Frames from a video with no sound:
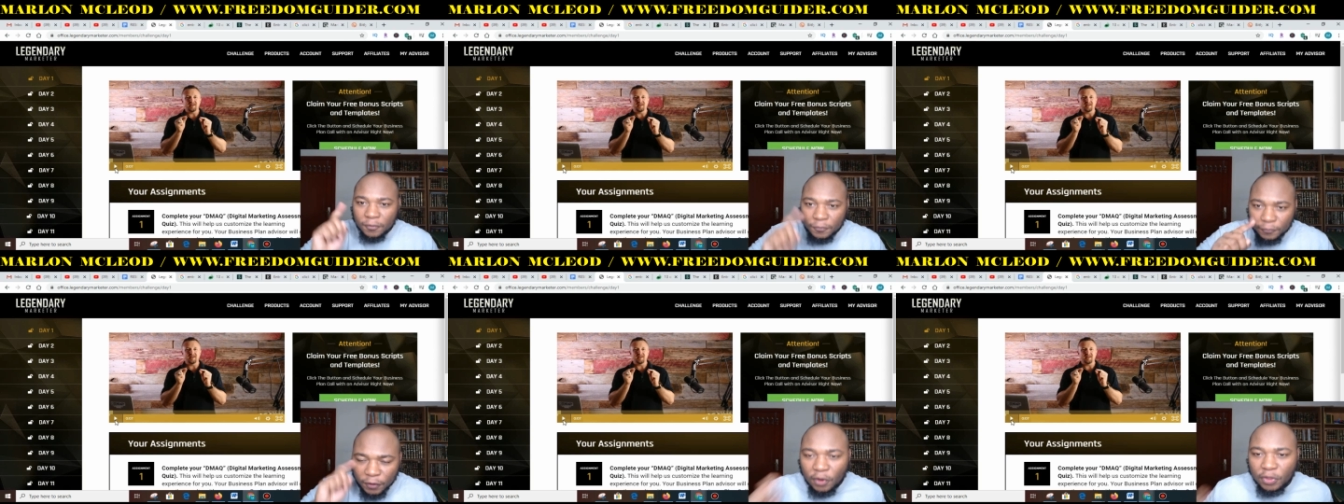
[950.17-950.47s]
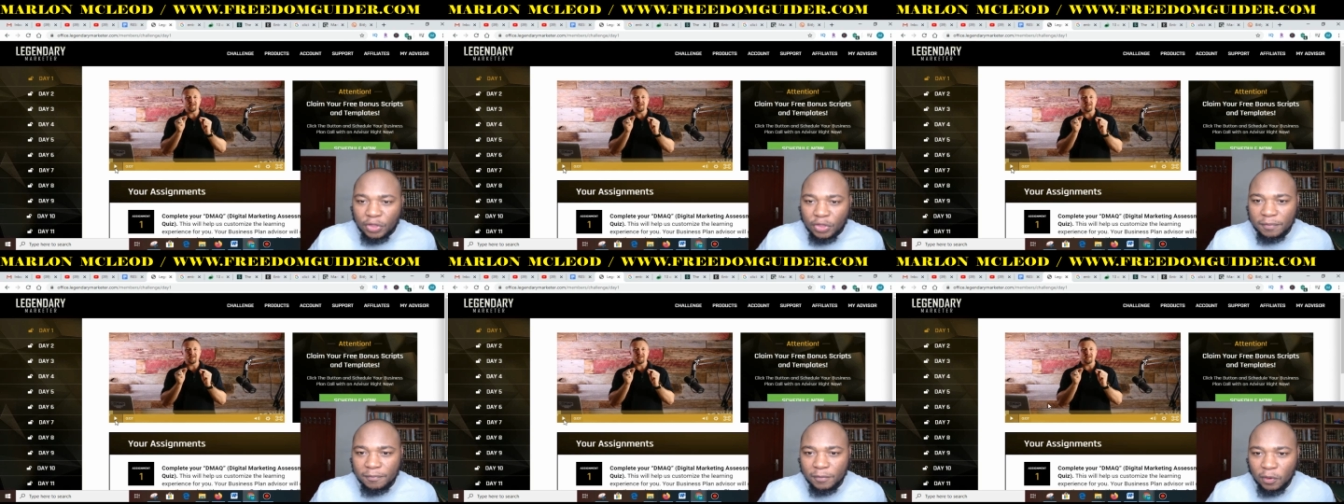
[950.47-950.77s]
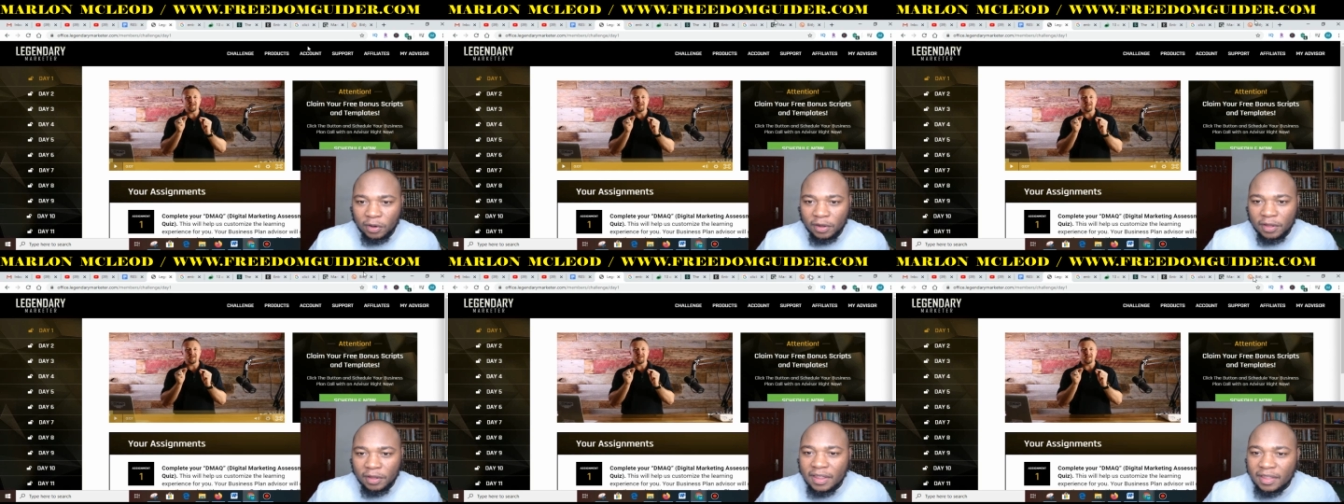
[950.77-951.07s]

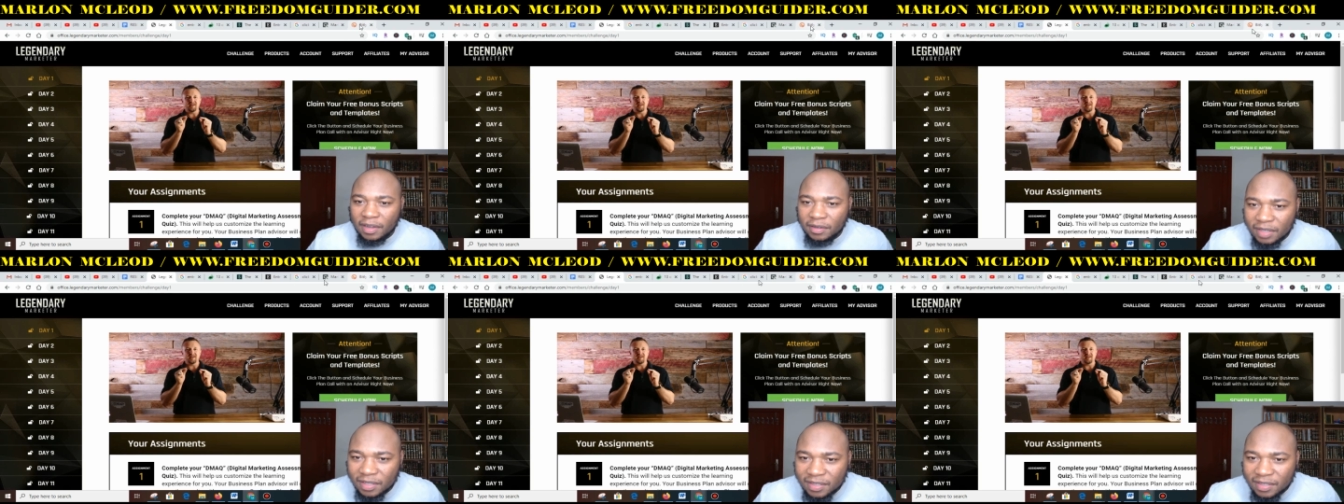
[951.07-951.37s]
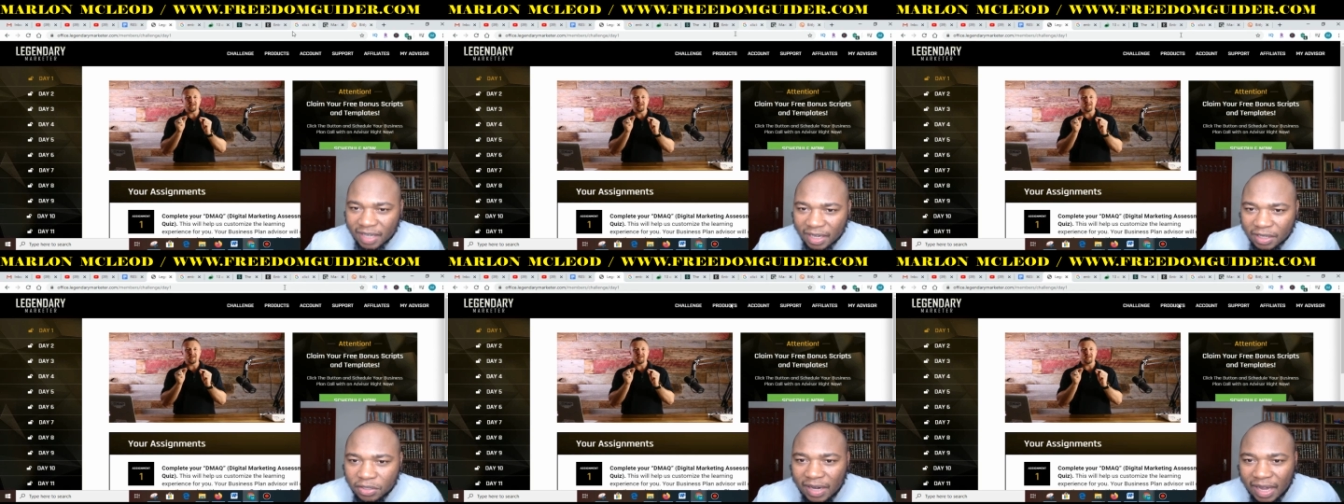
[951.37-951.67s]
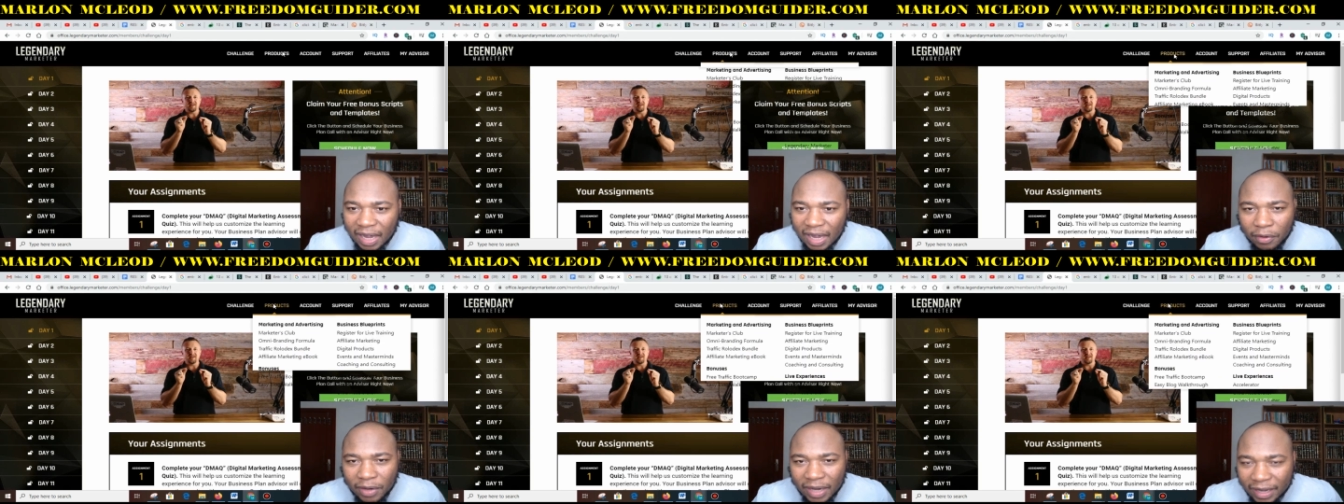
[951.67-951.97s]
Furthermore, there's a section
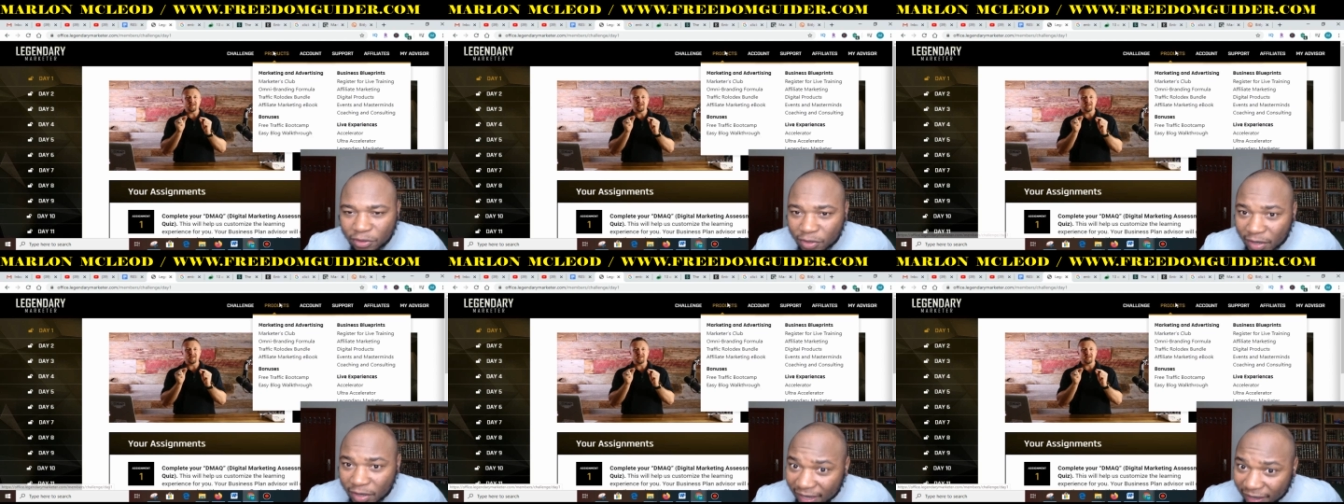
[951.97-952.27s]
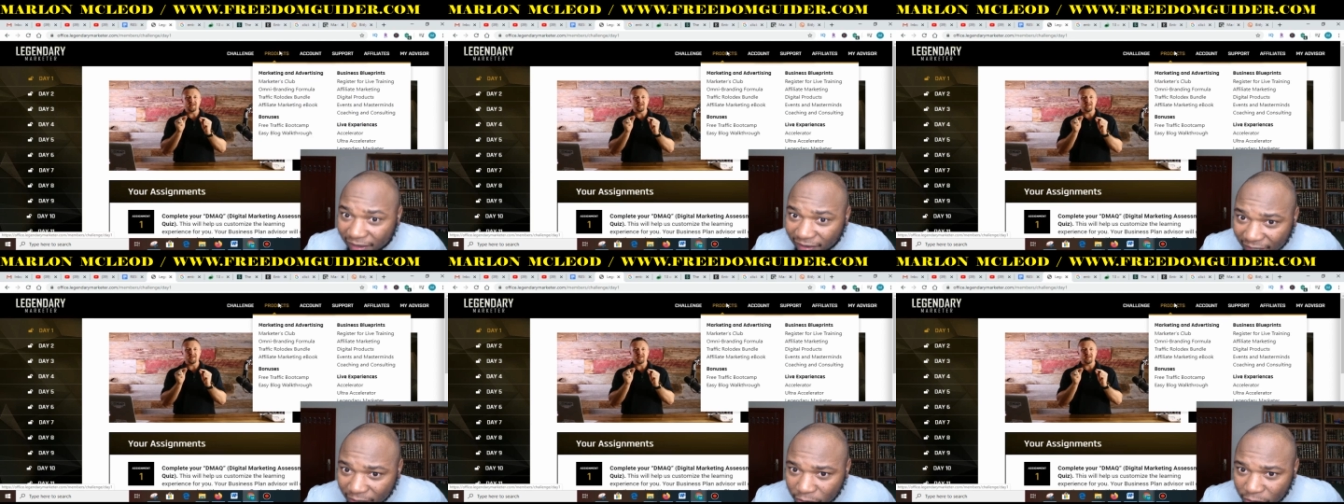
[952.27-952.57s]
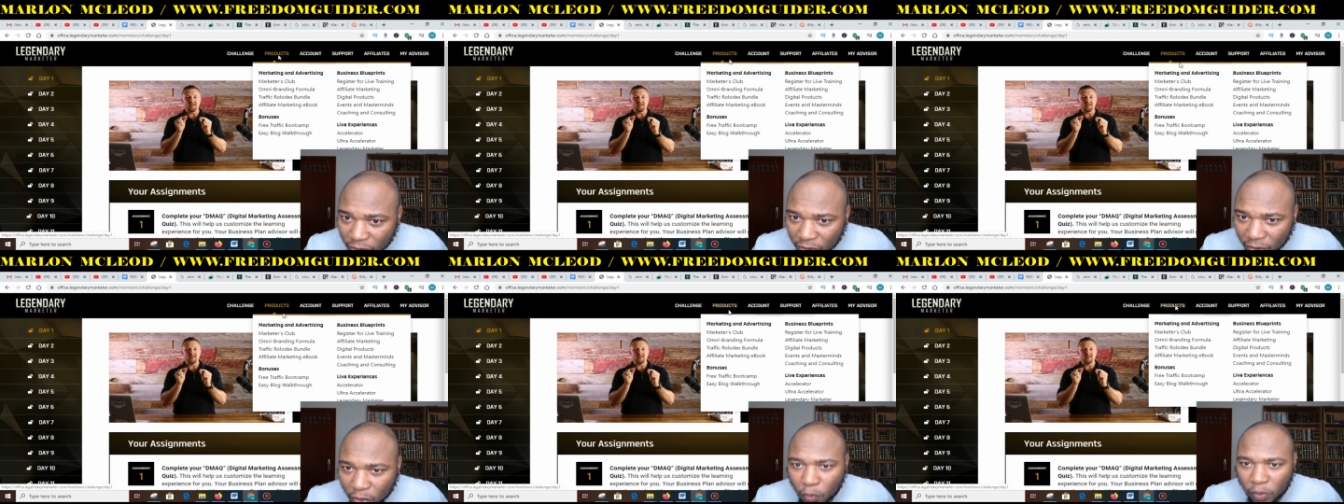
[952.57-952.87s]
that I would like to highlight
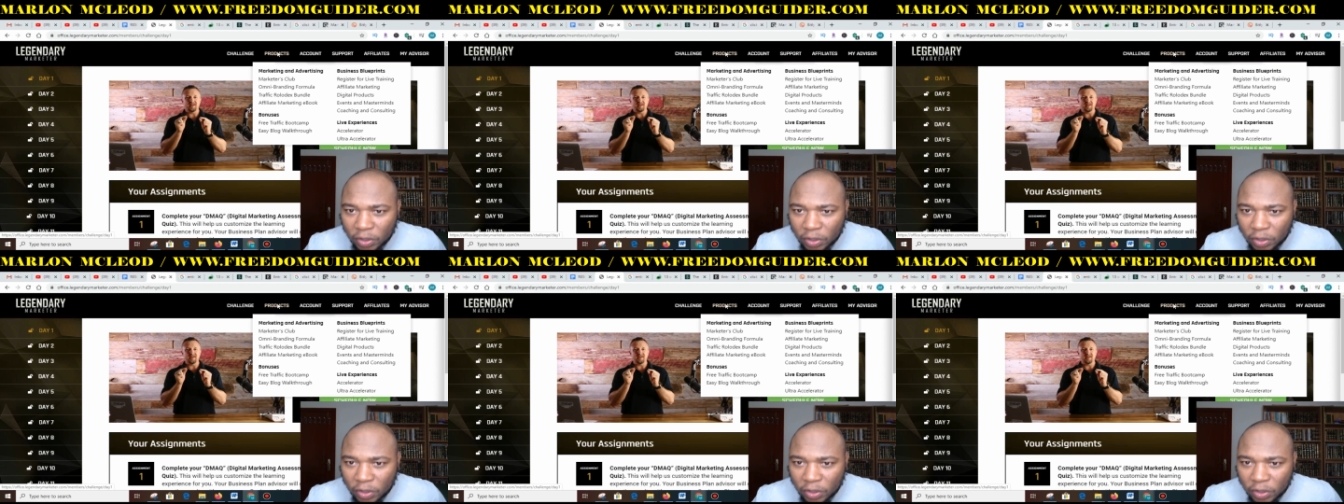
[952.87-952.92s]
to you,